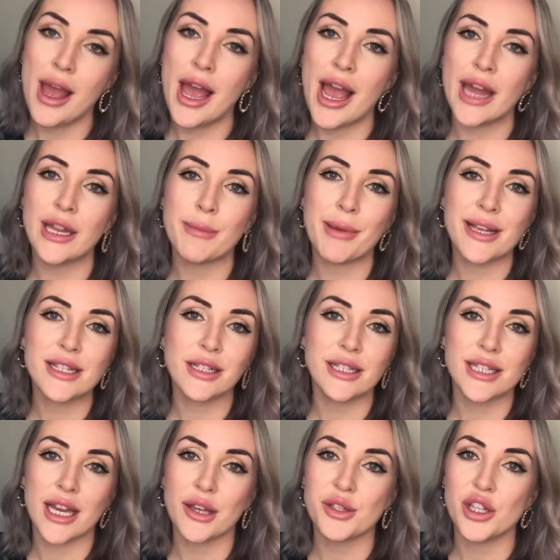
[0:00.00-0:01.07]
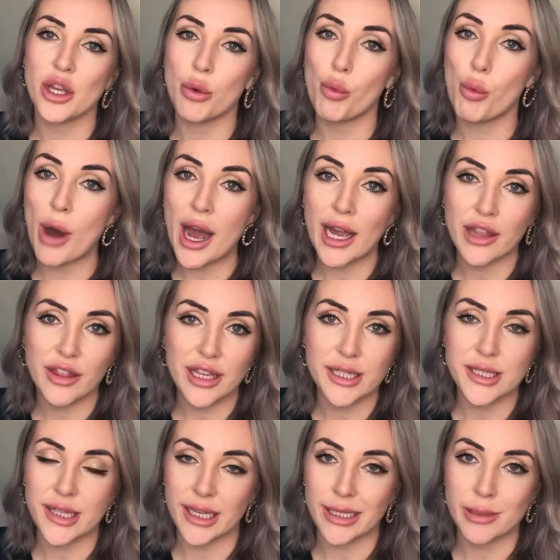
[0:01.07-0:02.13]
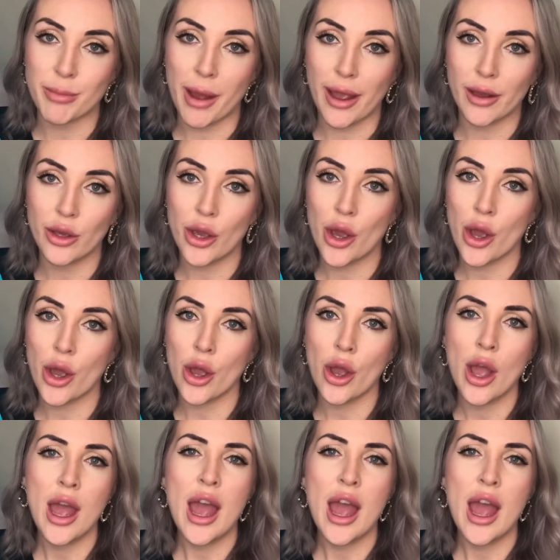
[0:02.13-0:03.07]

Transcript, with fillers: and it basically tells you why these things might occur,